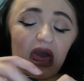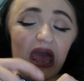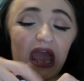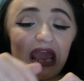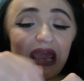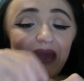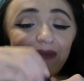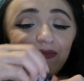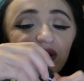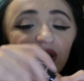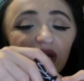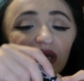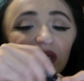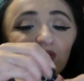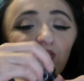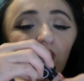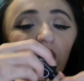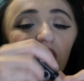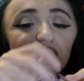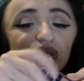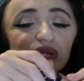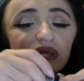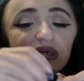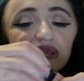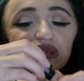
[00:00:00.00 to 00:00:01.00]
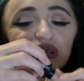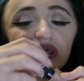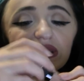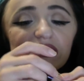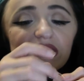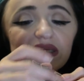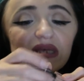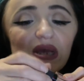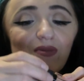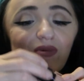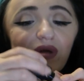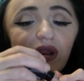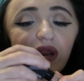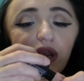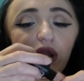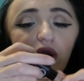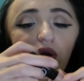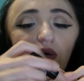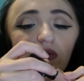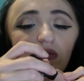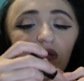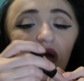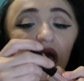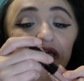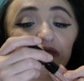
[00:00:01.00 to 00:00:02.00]
I am gonna swatch this just because I wanna
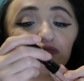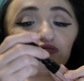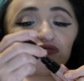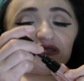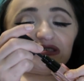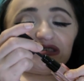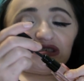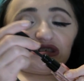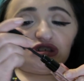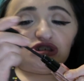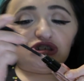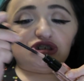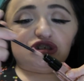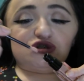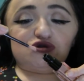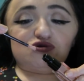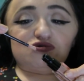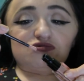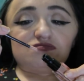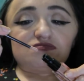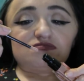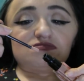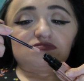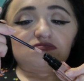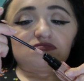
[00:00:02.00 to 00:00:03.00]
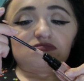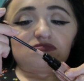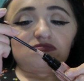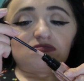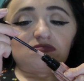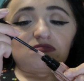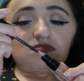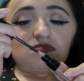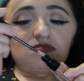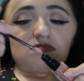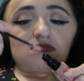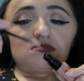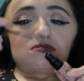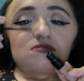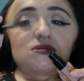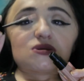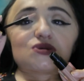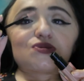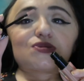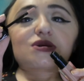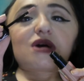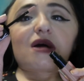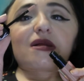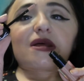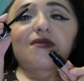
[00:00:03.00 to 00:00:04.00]
know. I wanna know!
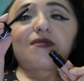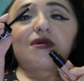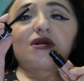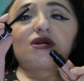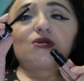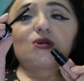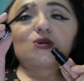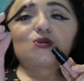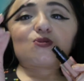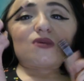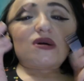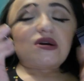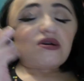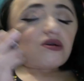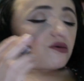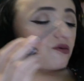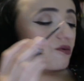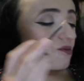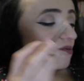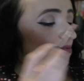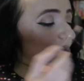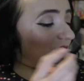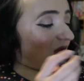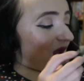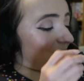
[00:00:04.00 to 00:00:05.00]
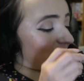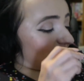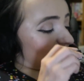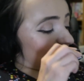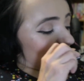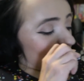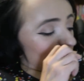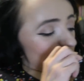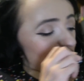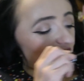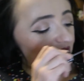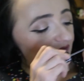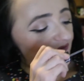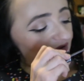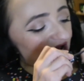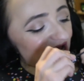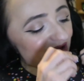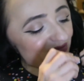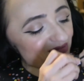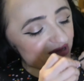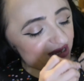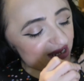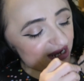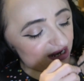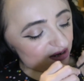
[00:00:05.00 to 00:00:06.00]
So it's got like one of those weird roundy doe foot
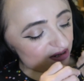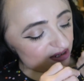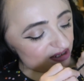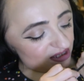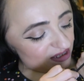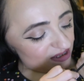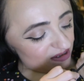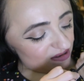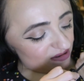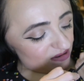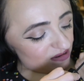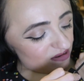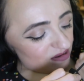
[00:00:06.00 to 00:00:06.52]
applicators.